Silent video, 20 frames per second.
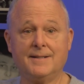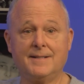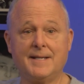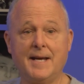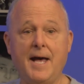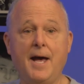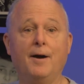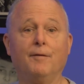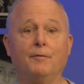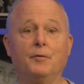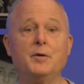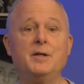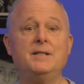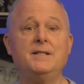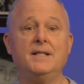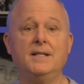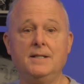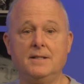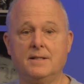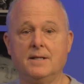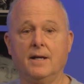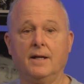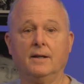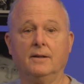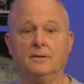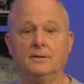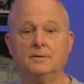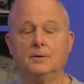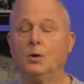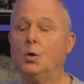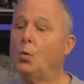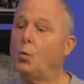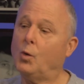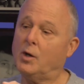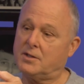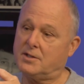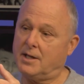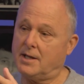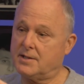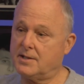to every detail.
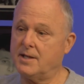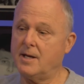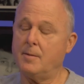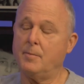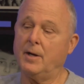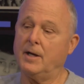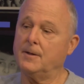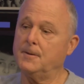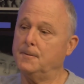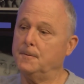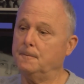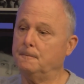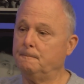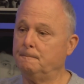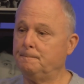What's that say about you?